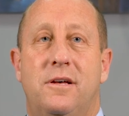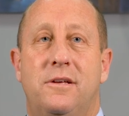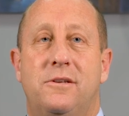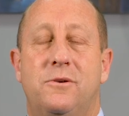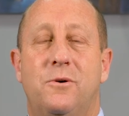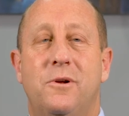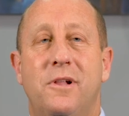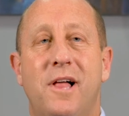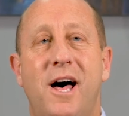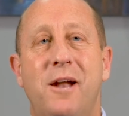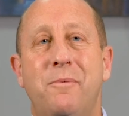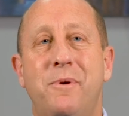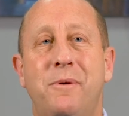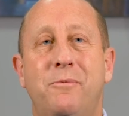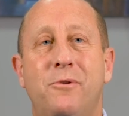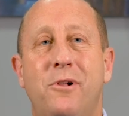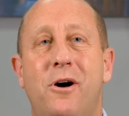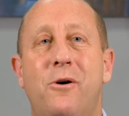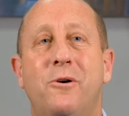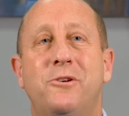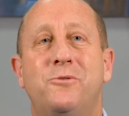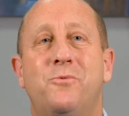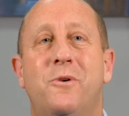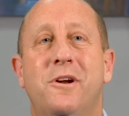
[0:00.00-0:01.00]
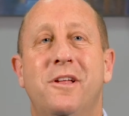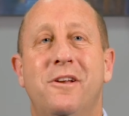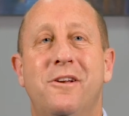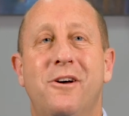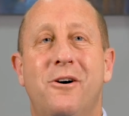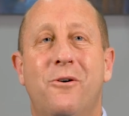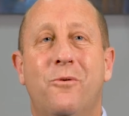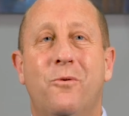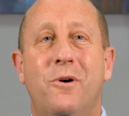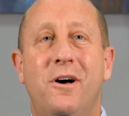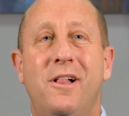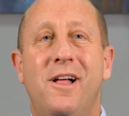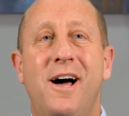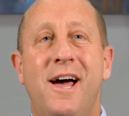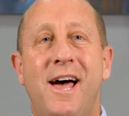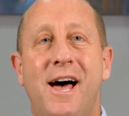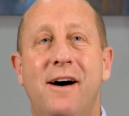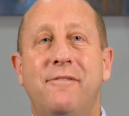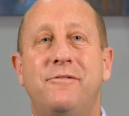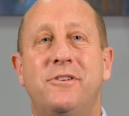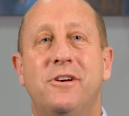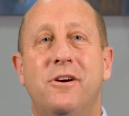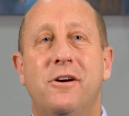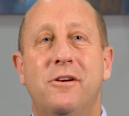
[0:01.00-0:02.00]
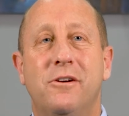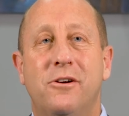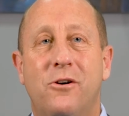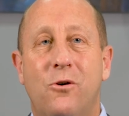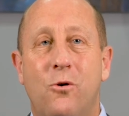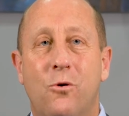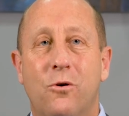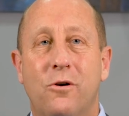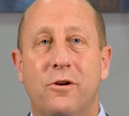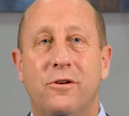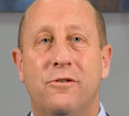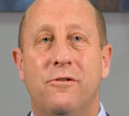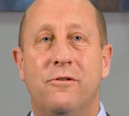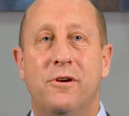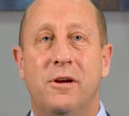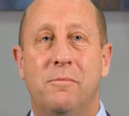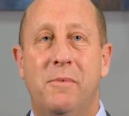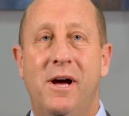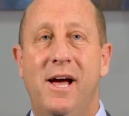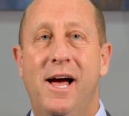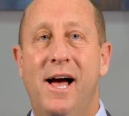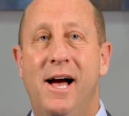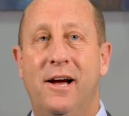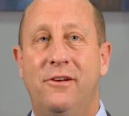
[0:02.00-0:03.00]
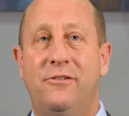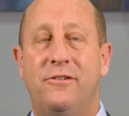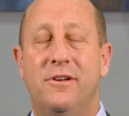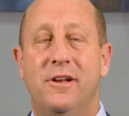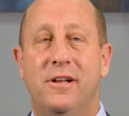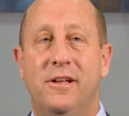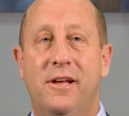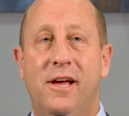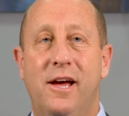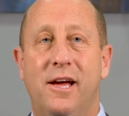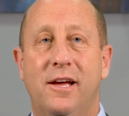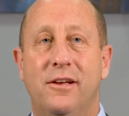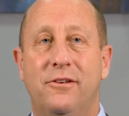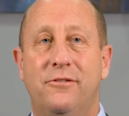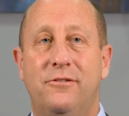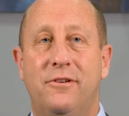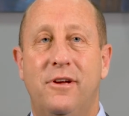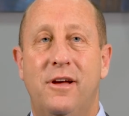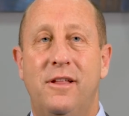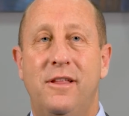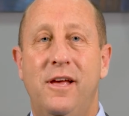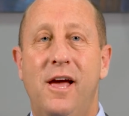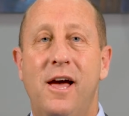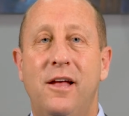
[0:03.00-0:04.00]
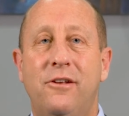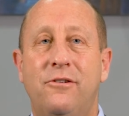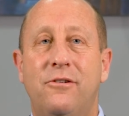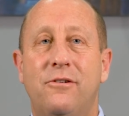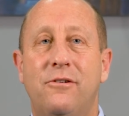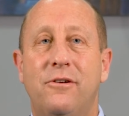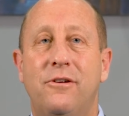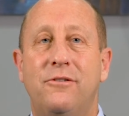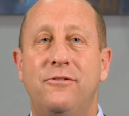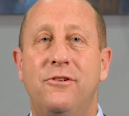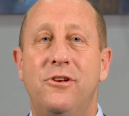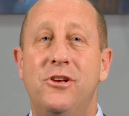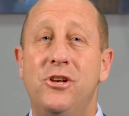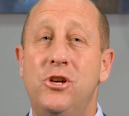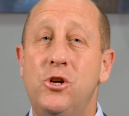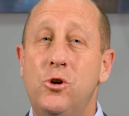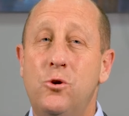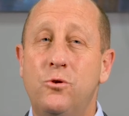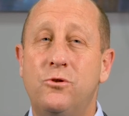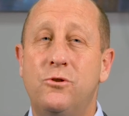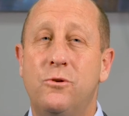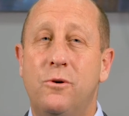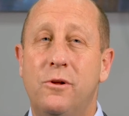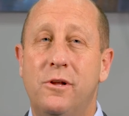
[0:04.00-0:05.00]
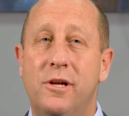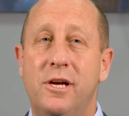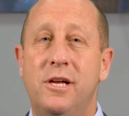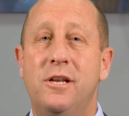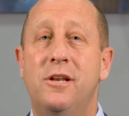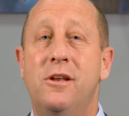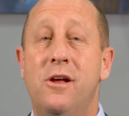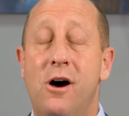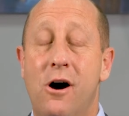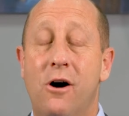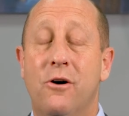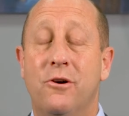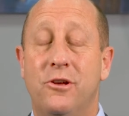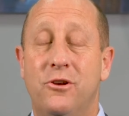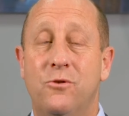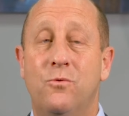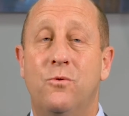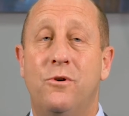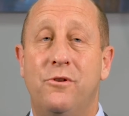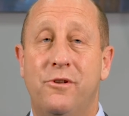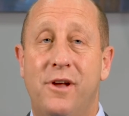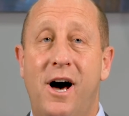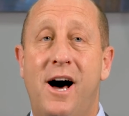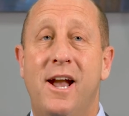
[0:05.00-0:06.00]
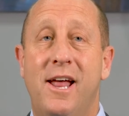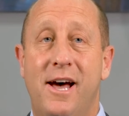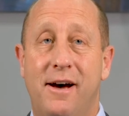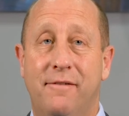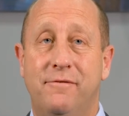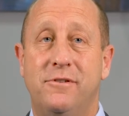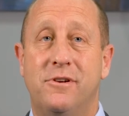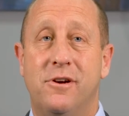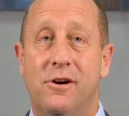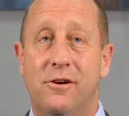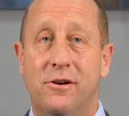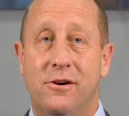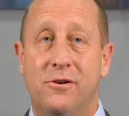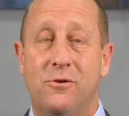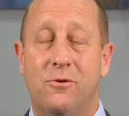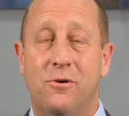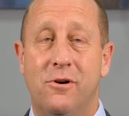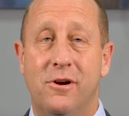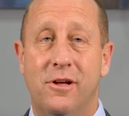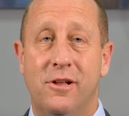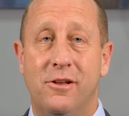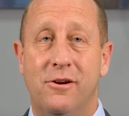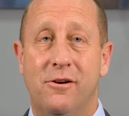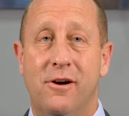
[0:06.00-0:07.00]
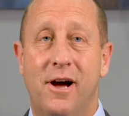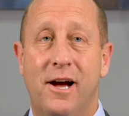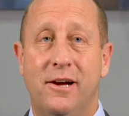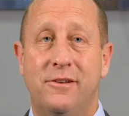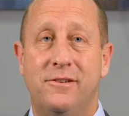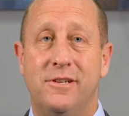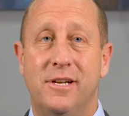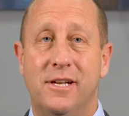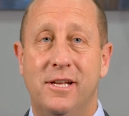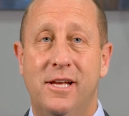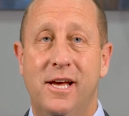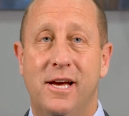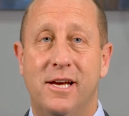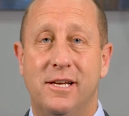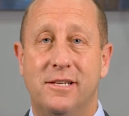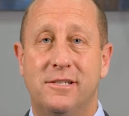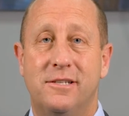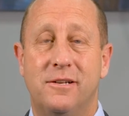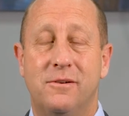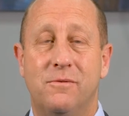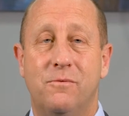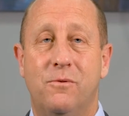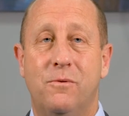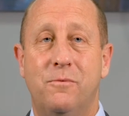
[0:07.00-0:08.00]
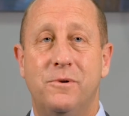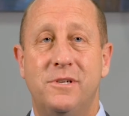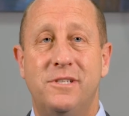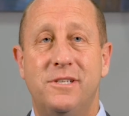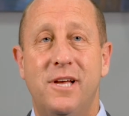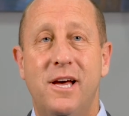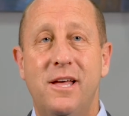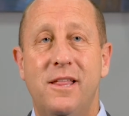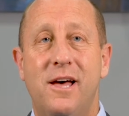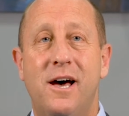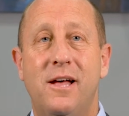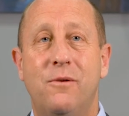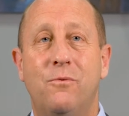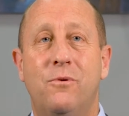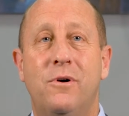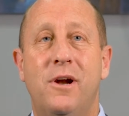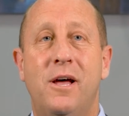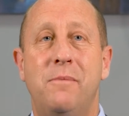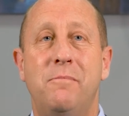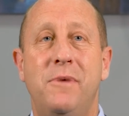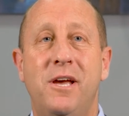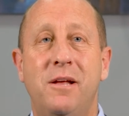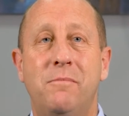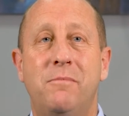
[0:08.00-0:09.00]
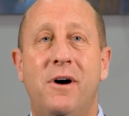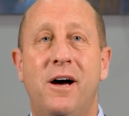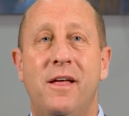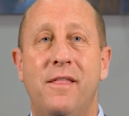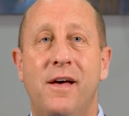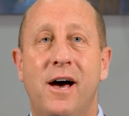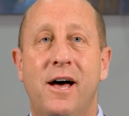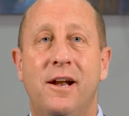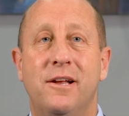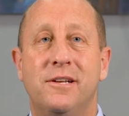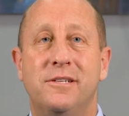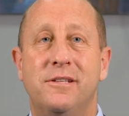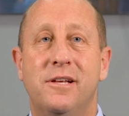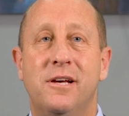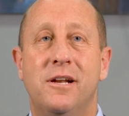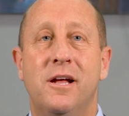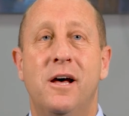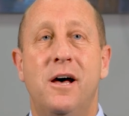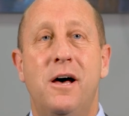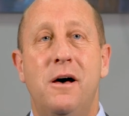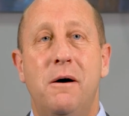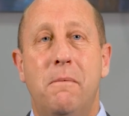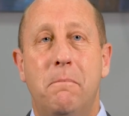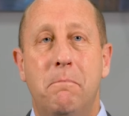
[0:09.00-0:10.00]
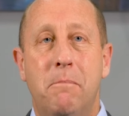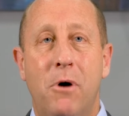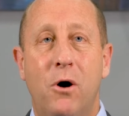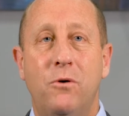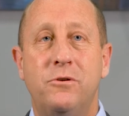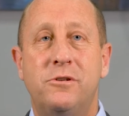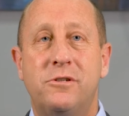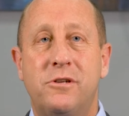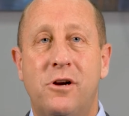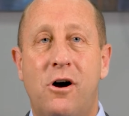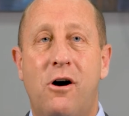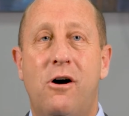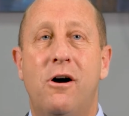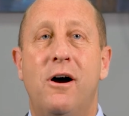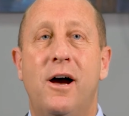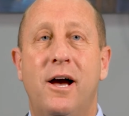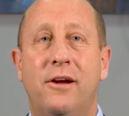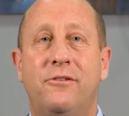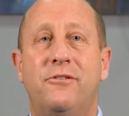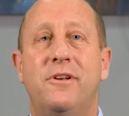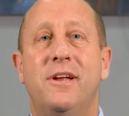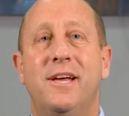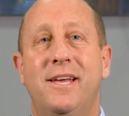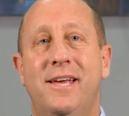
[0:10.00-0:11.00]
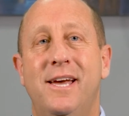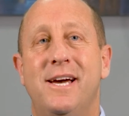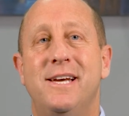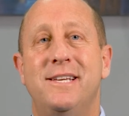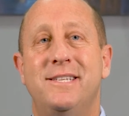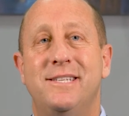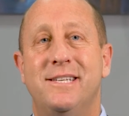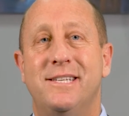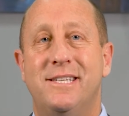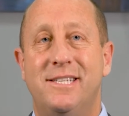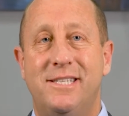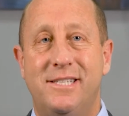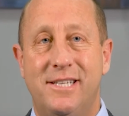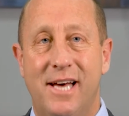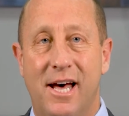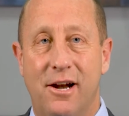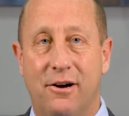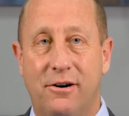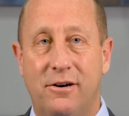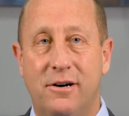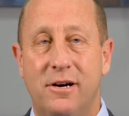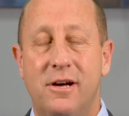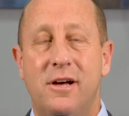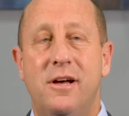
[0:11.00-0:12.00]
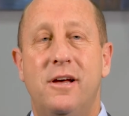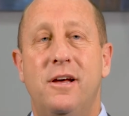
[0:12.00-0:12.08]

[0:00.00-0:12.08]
So a lot of people always want to know, will I have to go to court during my accident case? And the answer is usually no, you will not have to go to court in your accident case. And when we say that, what I mean by that is that most car accident cases settle.